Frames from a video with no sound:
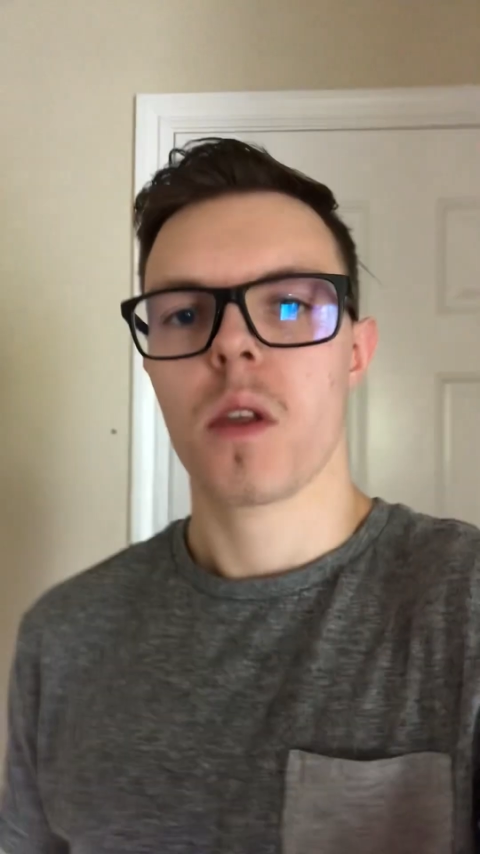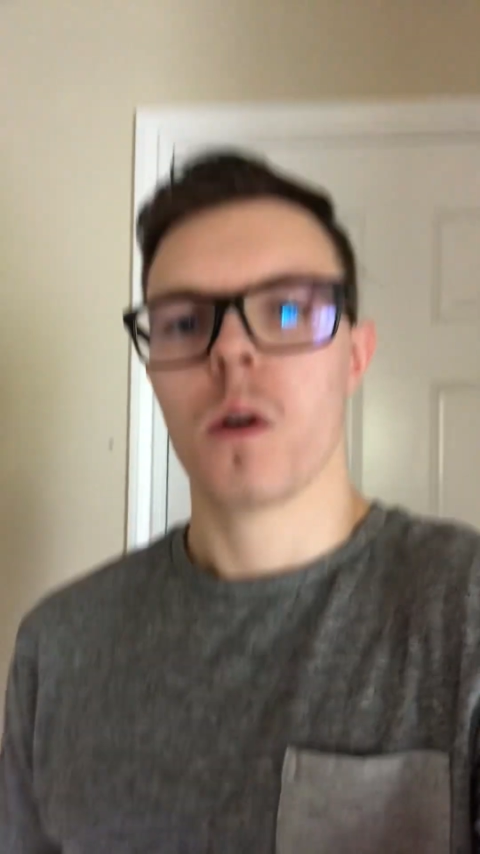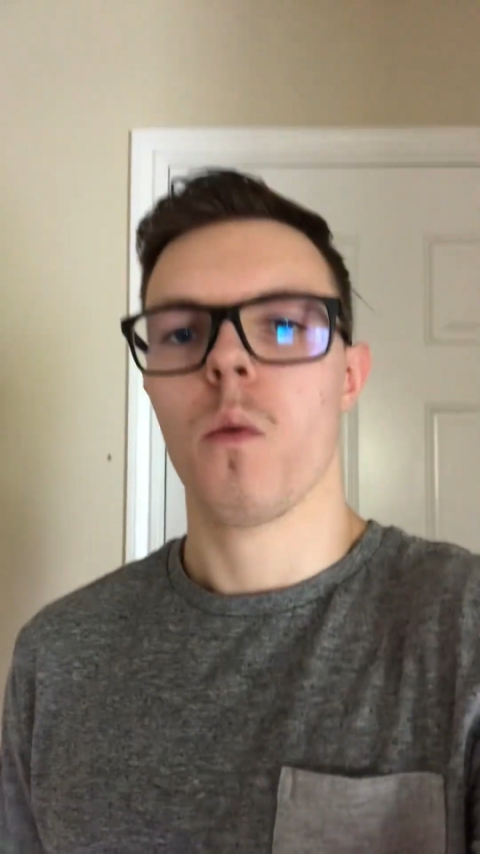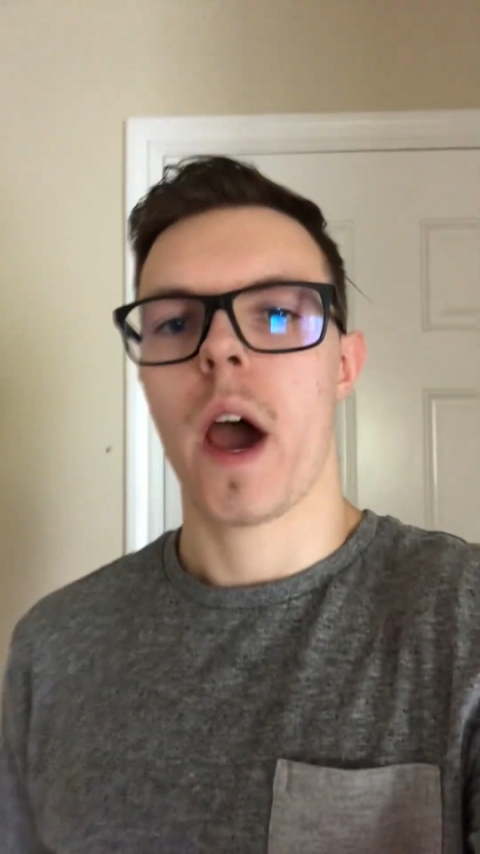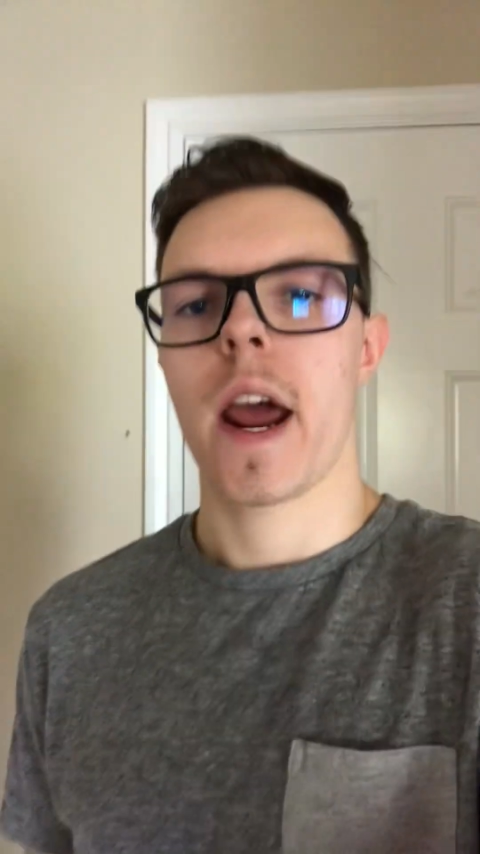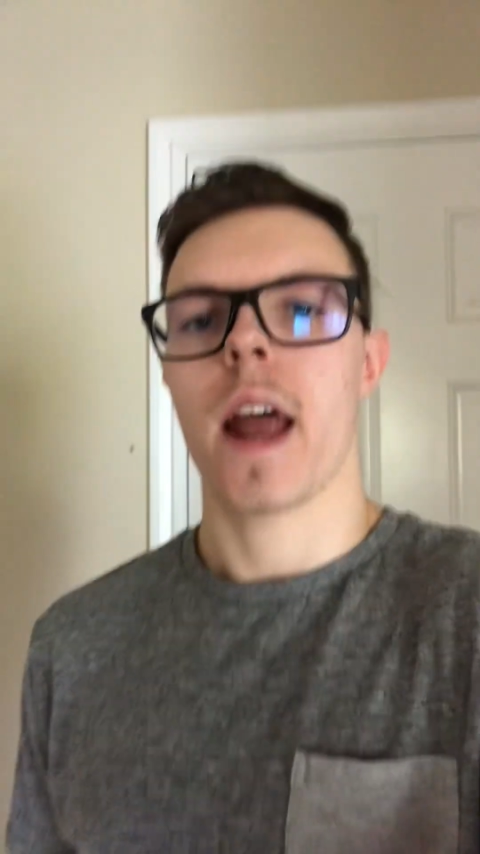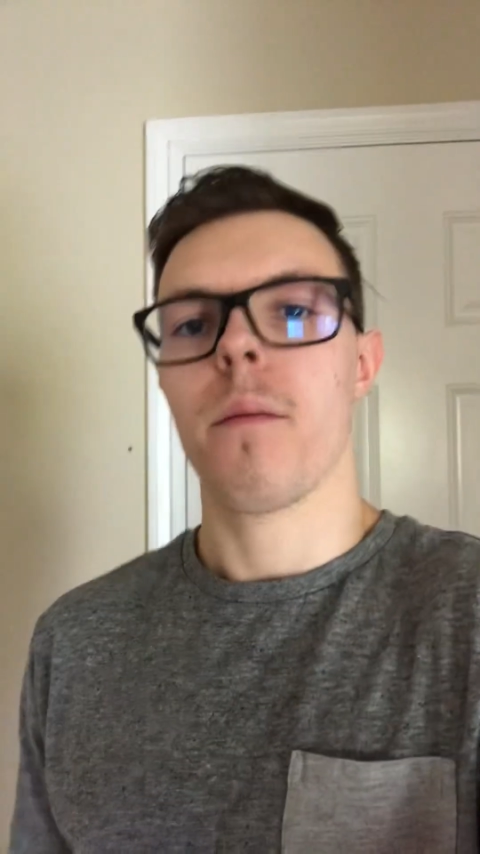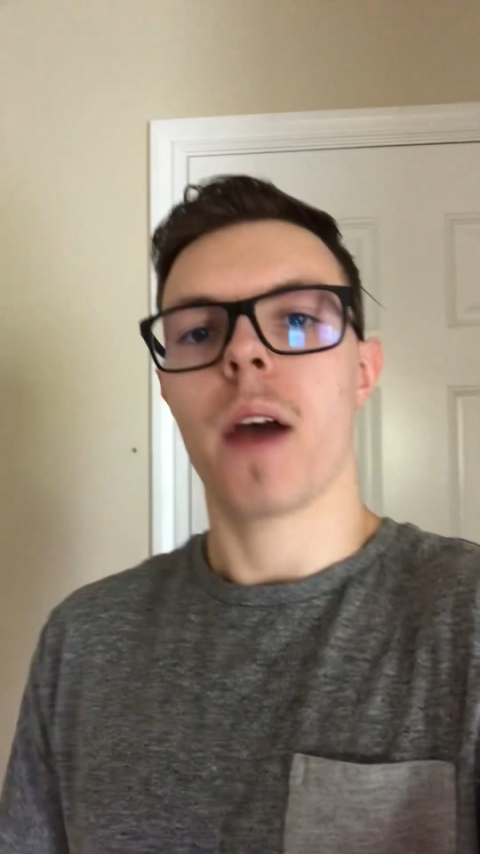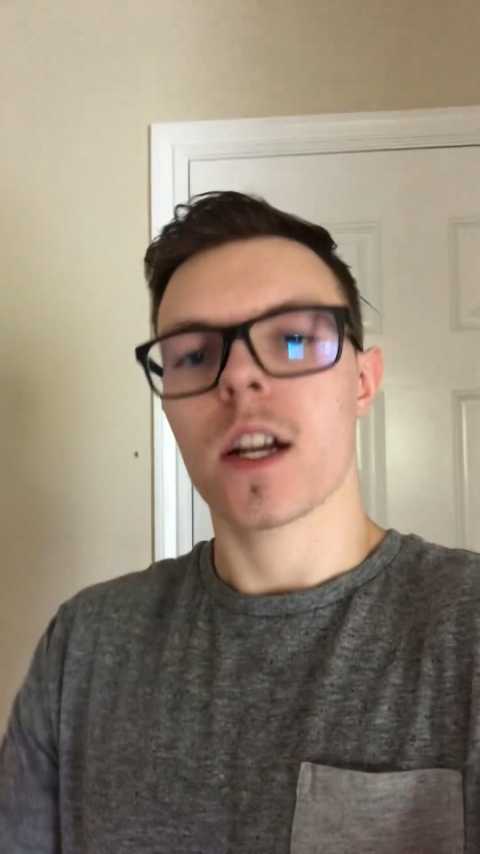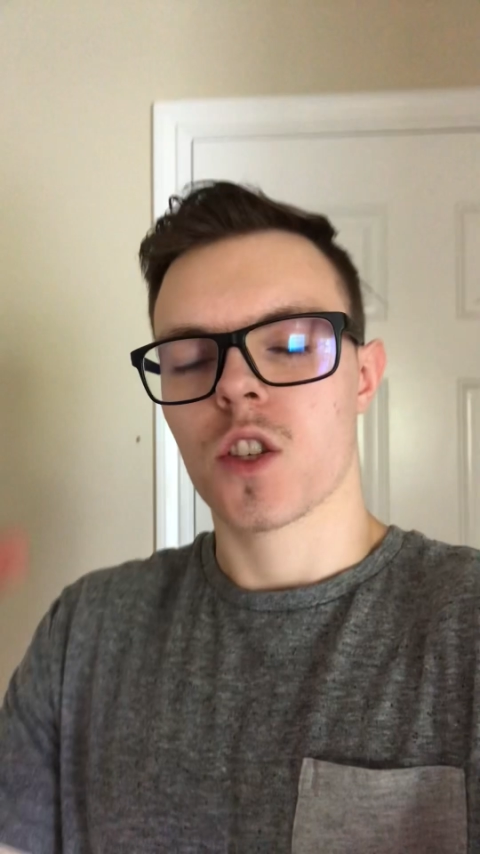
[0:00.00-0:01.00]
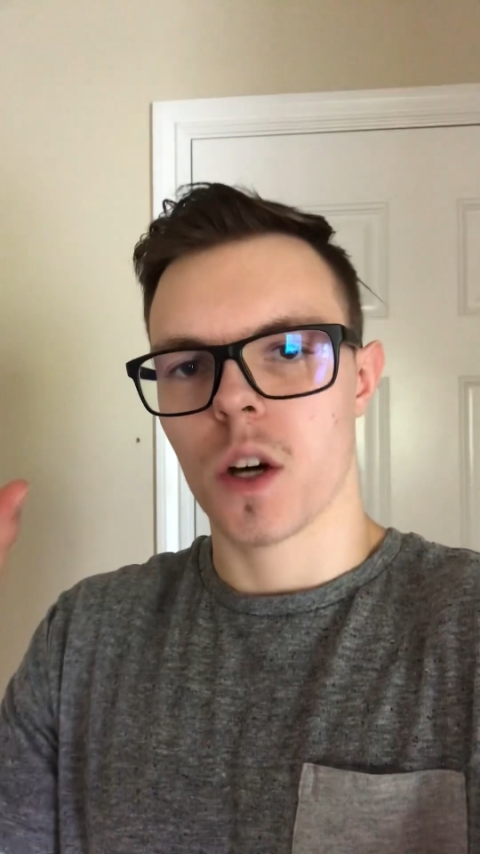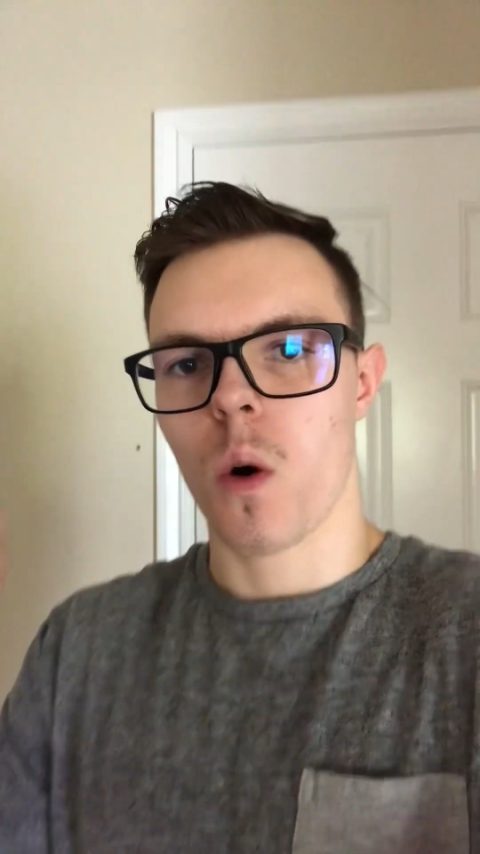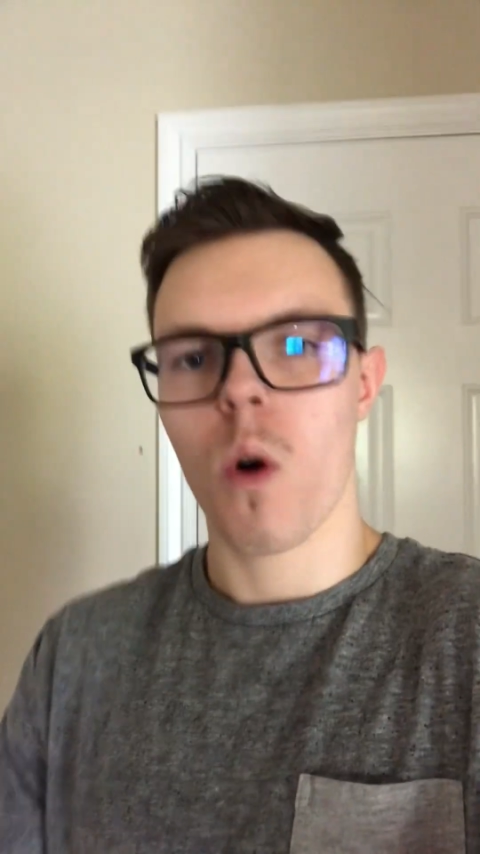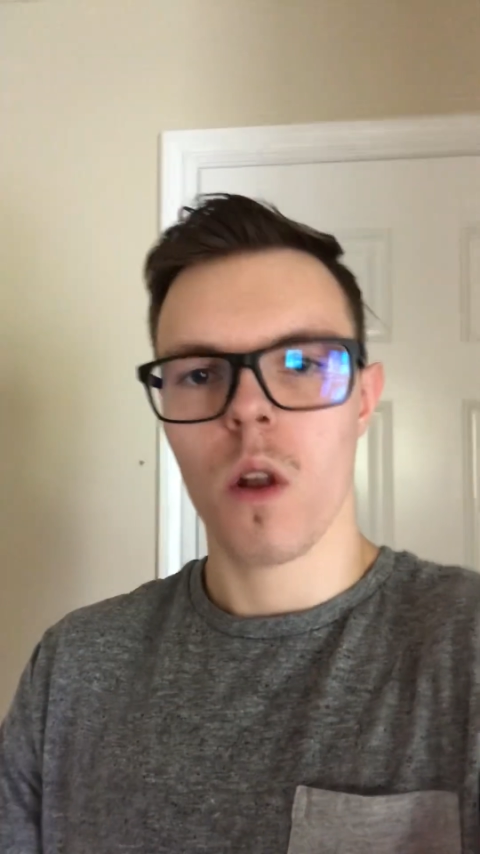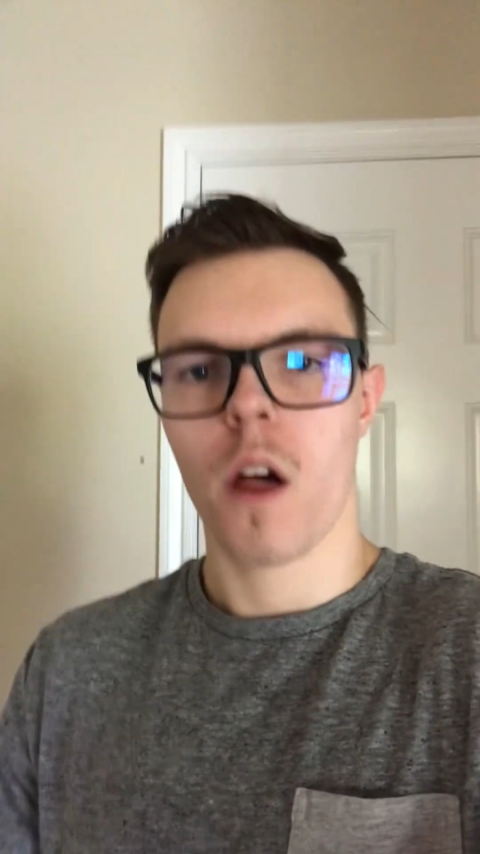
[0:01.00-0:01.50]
right? And that's a whole